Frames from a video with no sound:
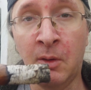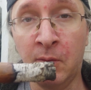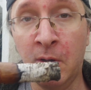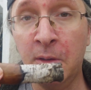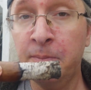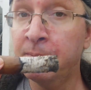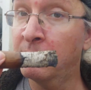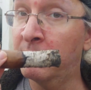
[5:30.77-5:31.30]

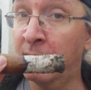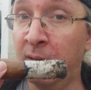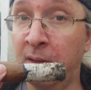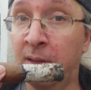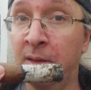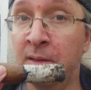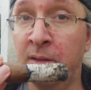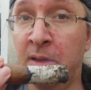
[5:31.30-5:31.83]
Overall,
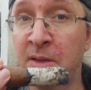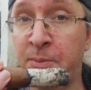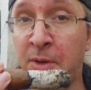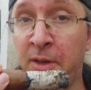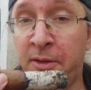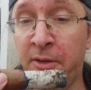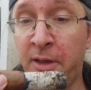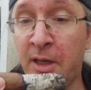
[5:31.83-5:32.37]
this
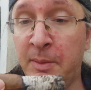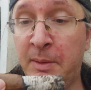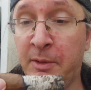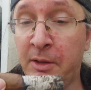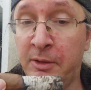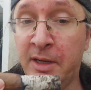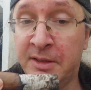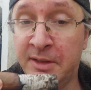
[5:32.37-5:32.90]
burn turned out to be
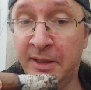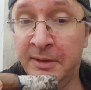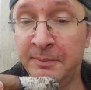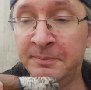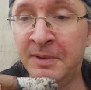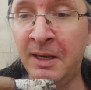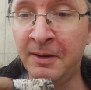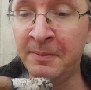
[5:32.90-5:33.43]
rather excellent.
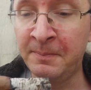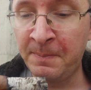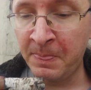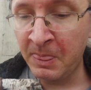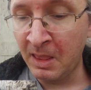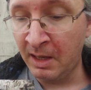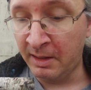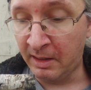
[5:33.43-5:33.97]

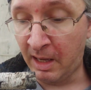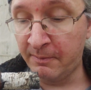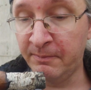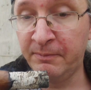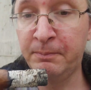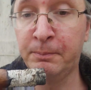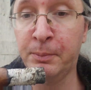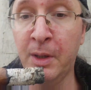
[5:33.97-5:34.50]

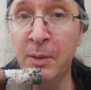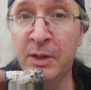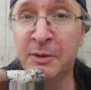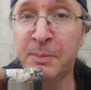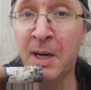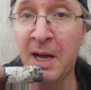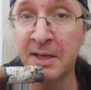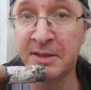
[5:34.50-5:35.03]
I'm pretty
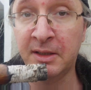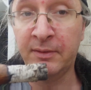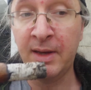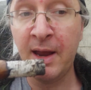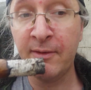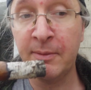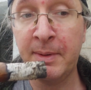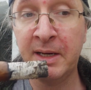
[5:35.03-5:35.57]
much positive
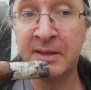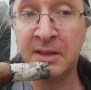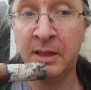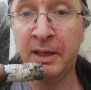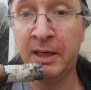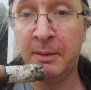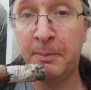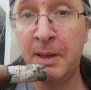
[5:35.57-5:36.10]
everybody's
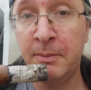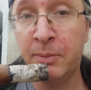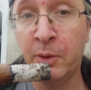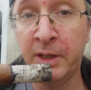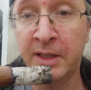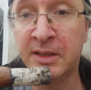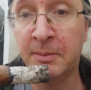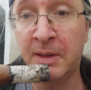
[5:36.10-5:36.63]
going to end up
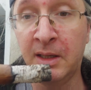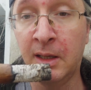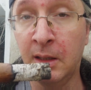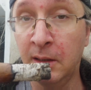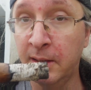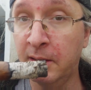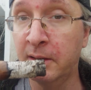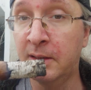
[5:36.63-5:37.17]
pinpointing something a
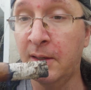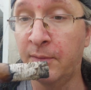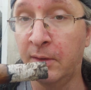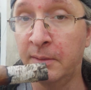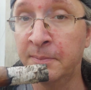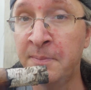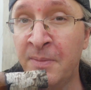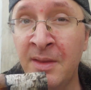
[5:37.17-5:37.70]
little
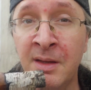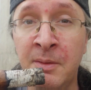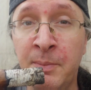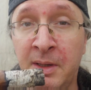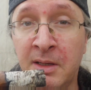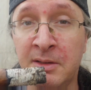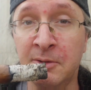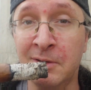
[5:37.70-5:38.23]
different
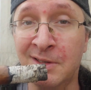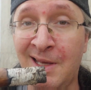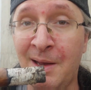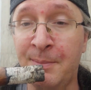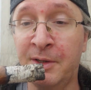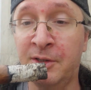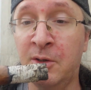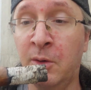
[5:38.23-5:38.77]
because there's
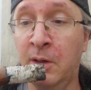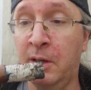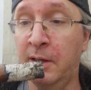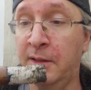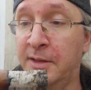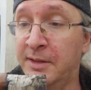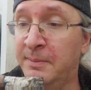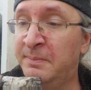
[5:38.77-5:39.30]
that much going on
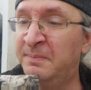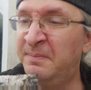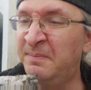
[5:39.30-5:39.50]
in this.